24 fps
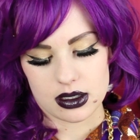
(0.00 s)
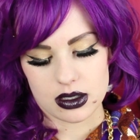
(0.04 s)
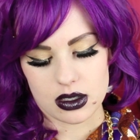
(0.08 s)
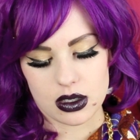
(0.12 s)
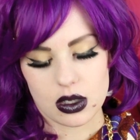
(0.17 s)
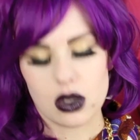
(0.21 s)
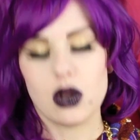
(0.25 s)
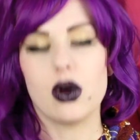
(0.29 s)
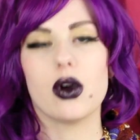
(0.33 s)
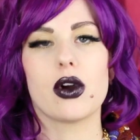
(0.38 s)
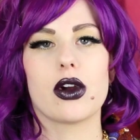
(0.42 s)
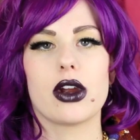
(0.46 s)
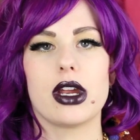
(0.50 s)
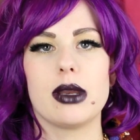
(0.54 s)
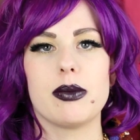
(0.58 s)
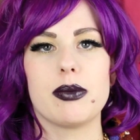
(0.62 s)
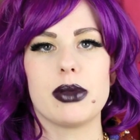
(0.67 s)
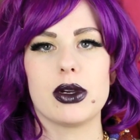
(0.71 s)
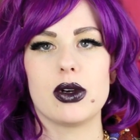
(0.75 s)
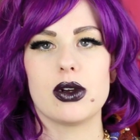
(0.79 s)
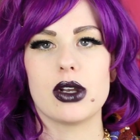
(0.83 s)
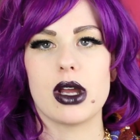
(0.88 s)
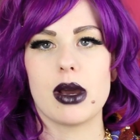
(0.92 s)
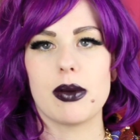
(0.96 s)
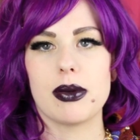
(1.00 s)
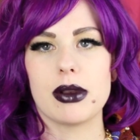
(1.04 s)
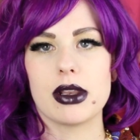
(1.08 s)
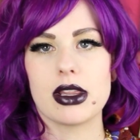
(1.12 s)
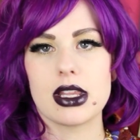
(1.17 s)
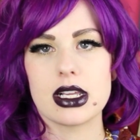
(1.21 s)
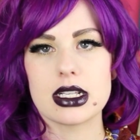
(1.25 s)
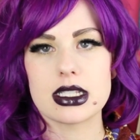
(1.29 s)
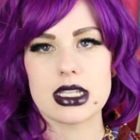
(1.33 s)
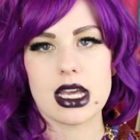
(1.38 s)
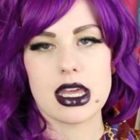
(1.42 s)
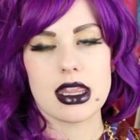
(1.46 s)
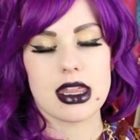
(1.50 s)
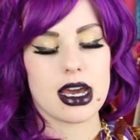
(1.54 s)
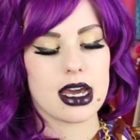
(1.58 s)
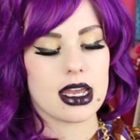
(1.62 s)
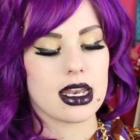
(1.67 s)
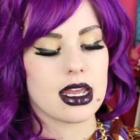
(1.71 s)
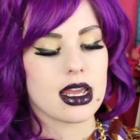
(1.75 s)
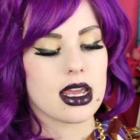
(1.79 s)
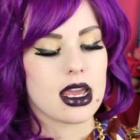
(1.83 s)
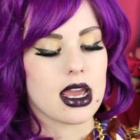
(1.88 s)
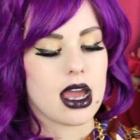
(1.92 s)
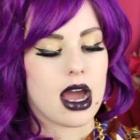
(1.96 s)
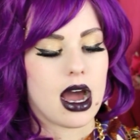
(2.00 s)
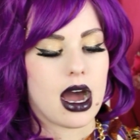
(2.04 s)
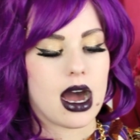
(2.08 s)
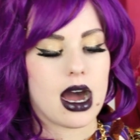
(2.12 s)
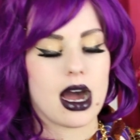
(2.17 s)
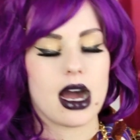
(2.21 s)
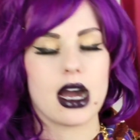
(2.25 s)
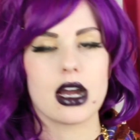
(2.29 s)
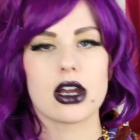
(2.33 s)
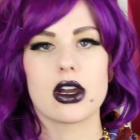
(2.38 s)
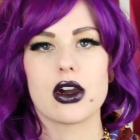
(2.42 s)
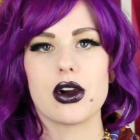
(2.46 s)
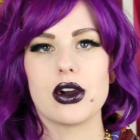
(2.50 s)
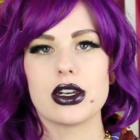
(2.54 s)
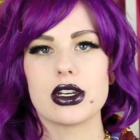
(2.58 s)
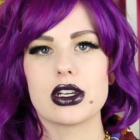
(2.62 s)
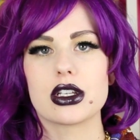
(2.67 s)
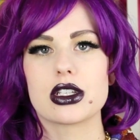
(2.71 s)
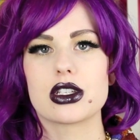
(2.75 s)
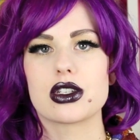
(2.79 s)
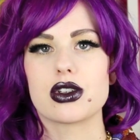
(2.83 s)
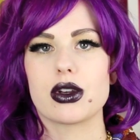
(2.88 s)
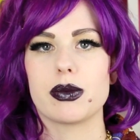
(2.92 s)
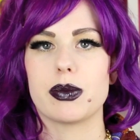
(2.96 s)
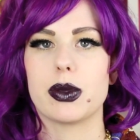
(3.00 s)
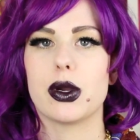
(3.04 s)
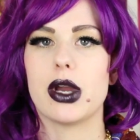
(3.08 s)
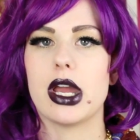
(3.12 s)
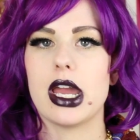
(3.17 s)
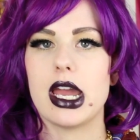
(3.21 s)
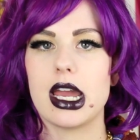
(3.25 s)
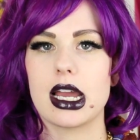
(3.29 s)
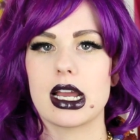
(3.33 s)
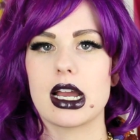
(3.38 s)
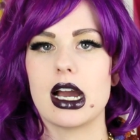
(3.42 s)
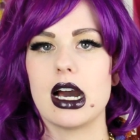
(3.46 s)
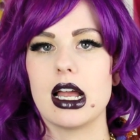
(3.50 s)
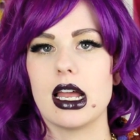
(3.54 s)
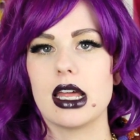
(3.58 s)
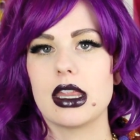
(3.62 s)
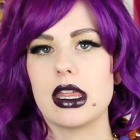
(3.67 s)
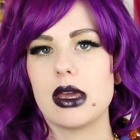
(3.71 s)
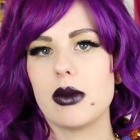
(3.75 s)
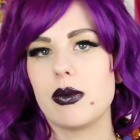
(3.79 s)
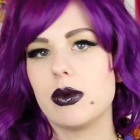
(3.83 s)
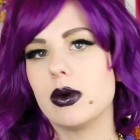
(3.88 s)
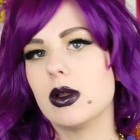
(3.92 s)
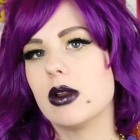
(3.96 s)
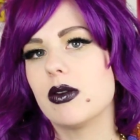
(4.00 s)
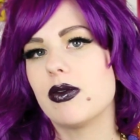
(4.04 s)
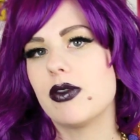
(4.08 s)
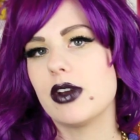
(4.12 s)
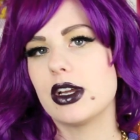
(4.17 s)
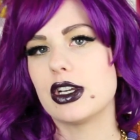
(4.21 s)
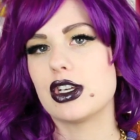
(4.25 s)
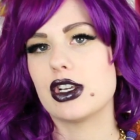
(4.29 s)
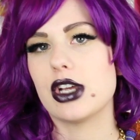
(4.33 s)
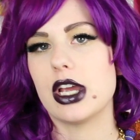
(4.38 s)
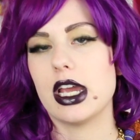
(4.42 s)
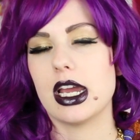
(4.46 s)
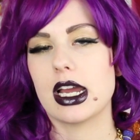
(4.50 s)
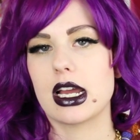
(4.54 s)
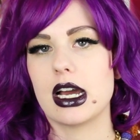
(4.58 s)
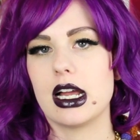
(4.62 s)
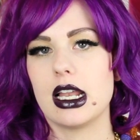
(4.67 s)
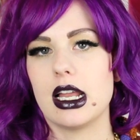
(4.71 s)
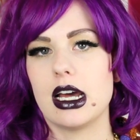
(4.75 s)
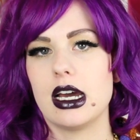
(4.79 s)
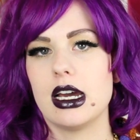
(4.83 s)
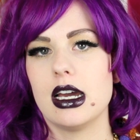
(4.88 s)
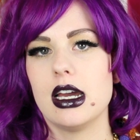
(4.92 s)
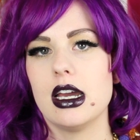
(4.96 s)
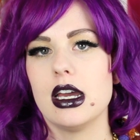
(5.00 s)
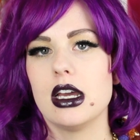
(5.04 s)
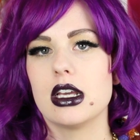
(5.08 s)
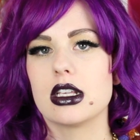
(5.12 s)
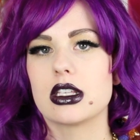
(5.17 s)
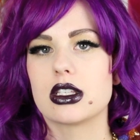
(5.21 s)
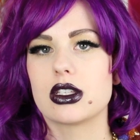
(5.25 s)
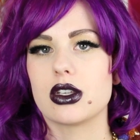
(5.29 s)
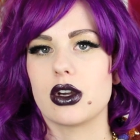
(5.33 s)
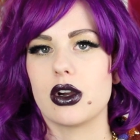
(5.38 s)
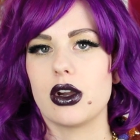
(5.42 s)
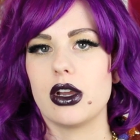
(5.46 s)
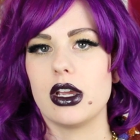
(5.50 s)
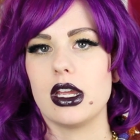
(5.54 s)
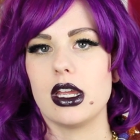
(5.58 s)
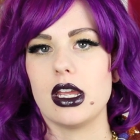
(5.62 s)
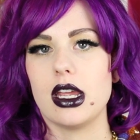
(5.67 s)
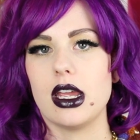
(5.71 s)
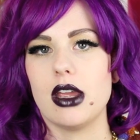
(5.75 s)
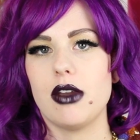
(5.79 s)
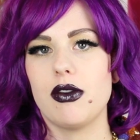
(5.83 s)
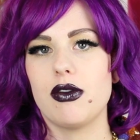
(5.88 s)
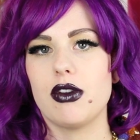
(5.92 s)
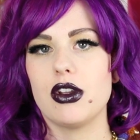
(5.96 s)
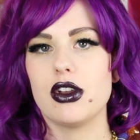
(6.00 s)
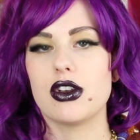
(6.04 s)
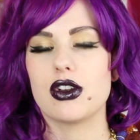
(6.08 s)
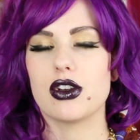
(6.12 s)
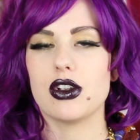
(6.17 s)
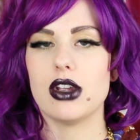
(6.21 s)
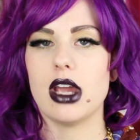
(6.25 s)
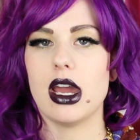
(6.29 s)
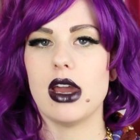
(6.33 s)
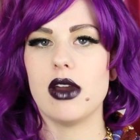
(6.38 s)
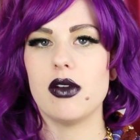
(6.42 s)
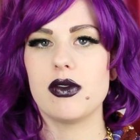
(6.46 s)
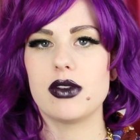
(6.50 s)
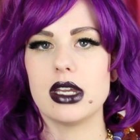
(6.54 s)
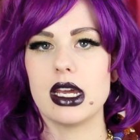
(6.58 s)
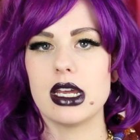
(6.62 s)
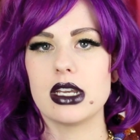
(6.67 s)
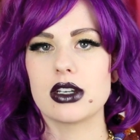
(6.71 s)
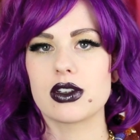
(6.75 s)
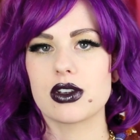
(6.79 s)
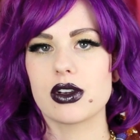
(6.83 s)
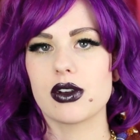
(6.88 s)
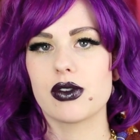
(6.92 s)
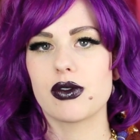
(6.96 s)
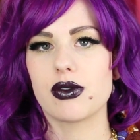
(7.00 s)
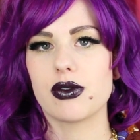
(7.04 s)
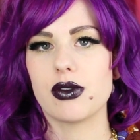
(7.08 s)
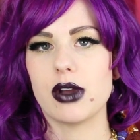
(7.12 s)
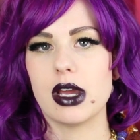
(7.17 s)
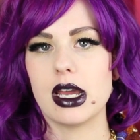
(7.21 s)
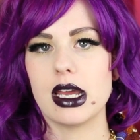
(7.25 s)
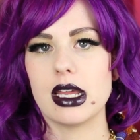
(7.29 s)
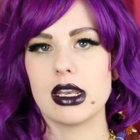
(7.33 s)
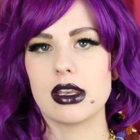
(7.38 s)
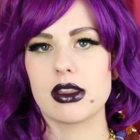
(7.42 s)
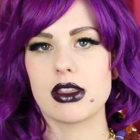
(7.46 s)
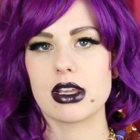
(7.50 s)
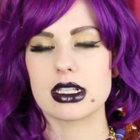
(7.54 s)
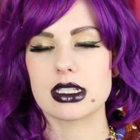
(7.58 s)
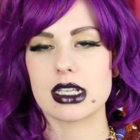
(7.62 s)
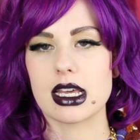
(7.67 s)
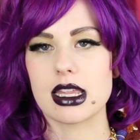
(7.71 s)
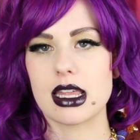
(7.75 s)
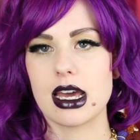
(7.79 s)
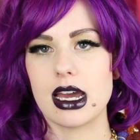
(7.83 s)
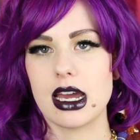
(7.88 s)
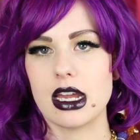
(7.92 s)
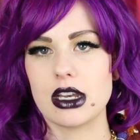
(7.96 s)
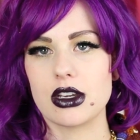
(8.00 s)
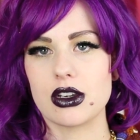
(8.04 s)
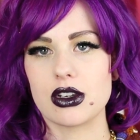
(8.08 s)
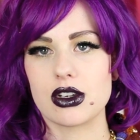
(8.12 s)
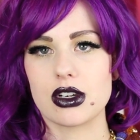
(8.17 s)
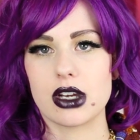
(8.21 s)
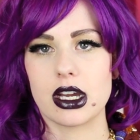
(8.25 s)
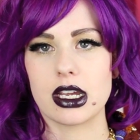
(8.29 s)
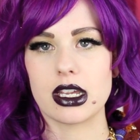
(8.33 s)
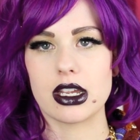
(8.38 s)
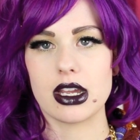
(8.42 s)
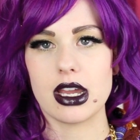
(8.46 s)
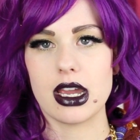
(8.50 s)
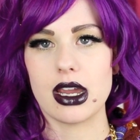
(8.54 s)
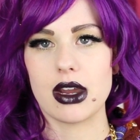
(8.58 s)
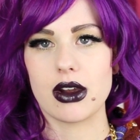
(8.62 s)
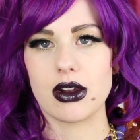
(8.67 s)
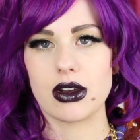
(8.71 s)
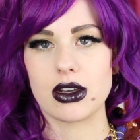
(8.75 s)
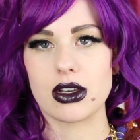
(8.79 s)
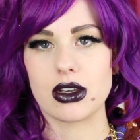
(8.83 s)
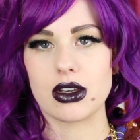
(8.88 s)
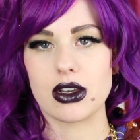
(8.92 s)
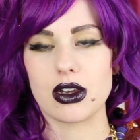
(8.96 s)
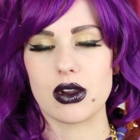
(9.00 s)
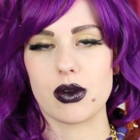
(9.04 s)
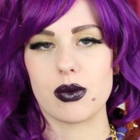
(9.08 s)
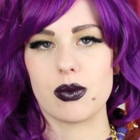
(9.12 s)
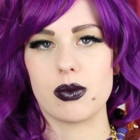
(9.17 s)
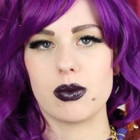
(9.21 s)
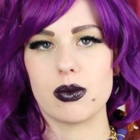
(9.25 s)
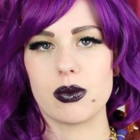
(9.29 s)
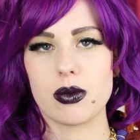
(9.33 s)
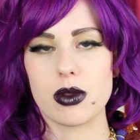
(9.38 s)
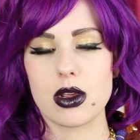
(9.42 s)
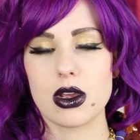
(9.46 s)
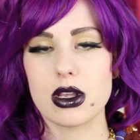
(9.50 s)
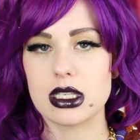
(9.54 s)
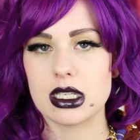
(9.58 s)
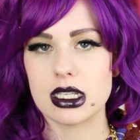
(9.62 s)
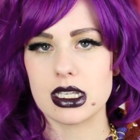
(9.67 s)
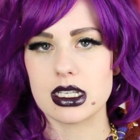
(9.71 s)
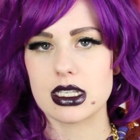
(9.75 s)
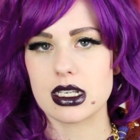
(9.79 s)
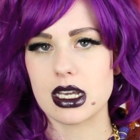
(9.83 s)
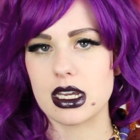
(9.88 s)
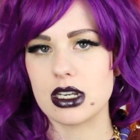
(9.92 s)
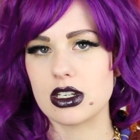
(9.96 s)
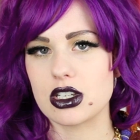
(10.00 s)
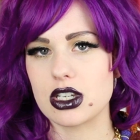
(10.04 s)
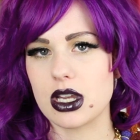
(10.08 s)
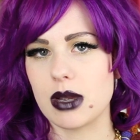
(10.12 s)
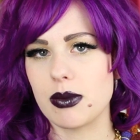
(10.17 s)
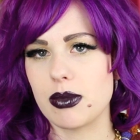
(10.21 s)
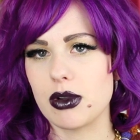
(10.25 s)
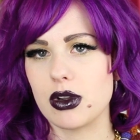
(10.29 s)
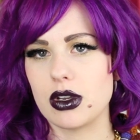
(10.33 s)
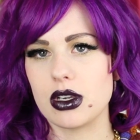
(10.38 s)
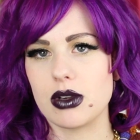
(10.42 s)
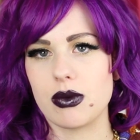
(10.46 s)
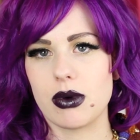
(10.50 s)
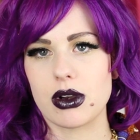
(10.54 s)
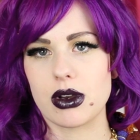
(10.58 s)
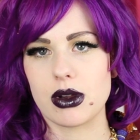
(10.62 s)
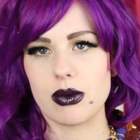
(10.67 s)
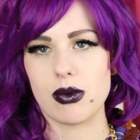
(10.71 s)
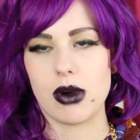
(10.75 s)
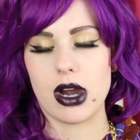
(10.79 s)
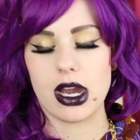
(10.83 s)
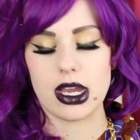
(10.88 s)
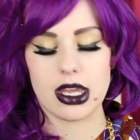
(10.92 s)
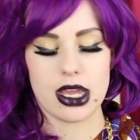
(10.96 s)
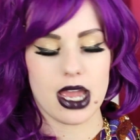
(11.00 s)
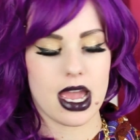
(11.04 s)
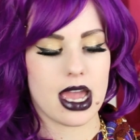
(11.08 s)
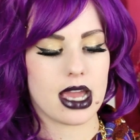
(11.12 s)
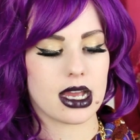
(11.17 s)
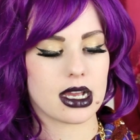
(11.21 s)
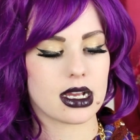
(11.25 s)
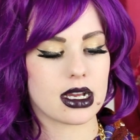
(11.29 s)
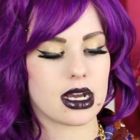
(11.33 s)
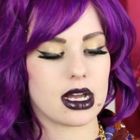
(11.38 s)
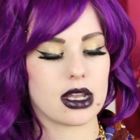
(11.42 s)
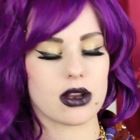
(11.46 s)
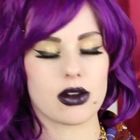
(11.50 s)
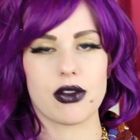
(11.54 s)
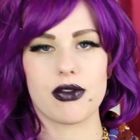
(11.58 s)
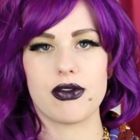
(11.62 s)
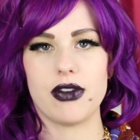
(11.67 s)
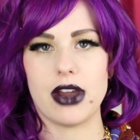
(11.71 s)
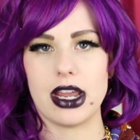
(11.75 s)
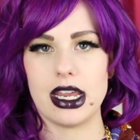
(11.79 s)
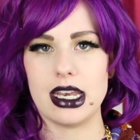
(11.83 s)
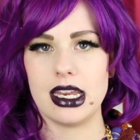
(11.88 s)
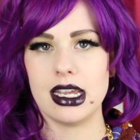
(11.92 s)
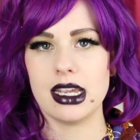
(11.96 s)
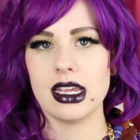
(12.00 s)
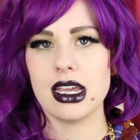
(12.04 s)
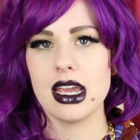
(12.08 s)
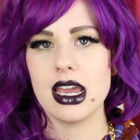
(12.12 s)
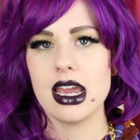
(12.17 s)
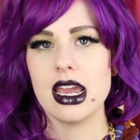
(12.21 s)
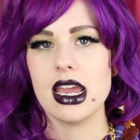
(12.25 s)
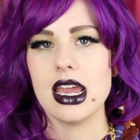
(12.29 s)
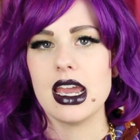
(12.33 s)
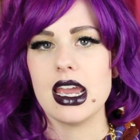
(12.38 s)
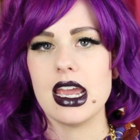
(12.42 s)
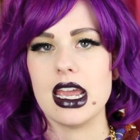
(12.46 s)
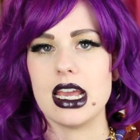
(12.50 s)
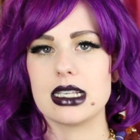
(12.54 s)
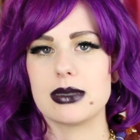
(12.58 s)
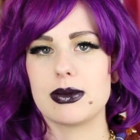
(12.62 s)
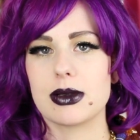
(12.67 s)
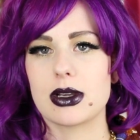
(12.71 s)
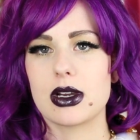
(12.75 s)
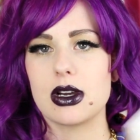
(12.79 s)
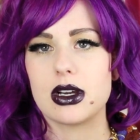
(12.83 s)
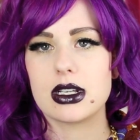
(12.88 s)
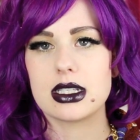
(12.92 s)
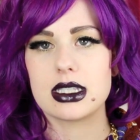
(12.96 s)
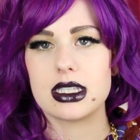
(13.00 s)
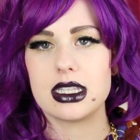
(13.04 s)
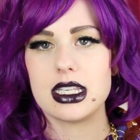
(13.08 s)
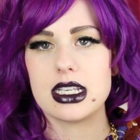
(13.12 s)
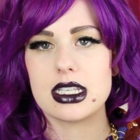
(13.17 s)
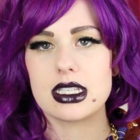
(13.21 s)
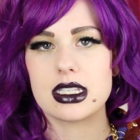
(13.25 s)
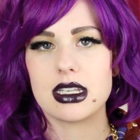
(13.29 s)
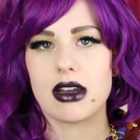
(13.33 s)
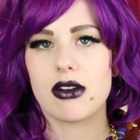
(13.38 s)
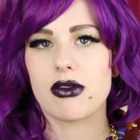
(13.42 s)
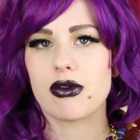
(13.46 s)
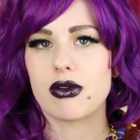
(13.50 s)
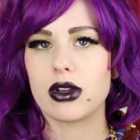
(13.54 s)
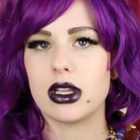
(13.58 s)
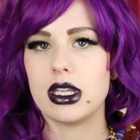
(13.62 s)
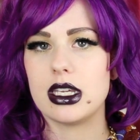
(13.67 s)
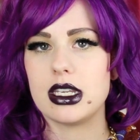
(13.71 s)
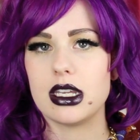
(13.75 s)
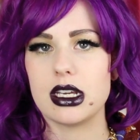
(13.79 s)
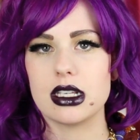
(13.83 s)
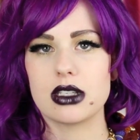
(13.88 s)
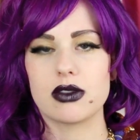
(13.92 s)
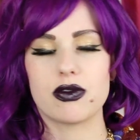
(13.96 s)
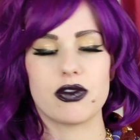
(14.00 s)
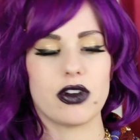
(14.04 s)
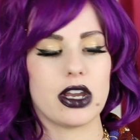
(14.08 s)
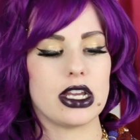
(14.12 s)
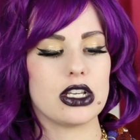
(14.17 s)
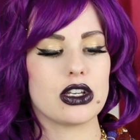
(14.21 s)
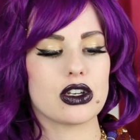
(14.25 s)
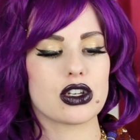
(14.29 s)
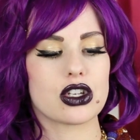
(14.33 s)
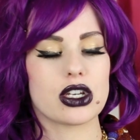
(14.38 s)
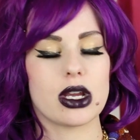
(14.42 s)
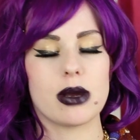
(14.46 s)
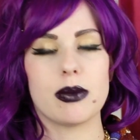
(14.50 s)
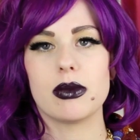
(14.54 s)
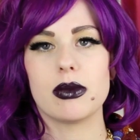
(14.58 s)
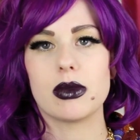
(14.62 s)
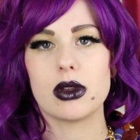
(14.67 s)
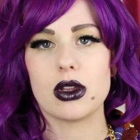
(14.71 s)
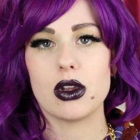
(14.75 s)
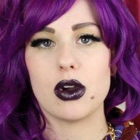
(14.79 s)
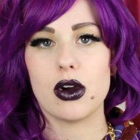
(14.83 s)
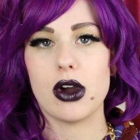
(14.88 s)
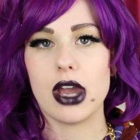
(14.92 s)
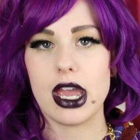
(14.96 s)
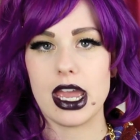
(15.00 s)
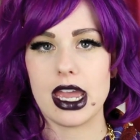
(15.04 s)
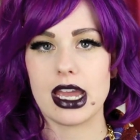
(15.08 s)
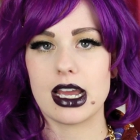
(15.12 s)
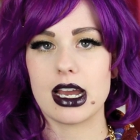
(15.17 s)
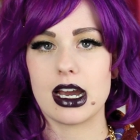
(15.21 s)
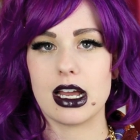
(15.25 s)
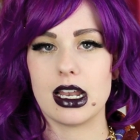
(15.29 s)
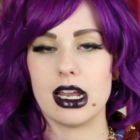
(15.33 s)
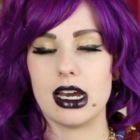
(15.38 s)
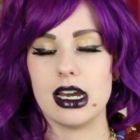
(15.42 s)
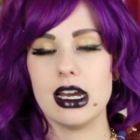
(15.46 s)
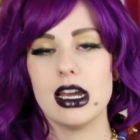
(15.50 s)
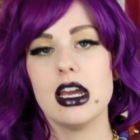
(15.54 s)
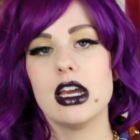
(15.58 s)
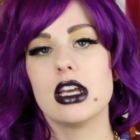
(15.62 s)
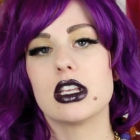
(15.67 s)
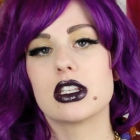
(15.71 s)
chlorine build-up and things like that, are going to strip your hair colour. They will affect your hair colour. So if you do have dandruff and things like that and you're dyeing your hair and you're using this kind of shampoo and you're wondering why your hair colour is fading, it's because this stuff really does fade your hair colour.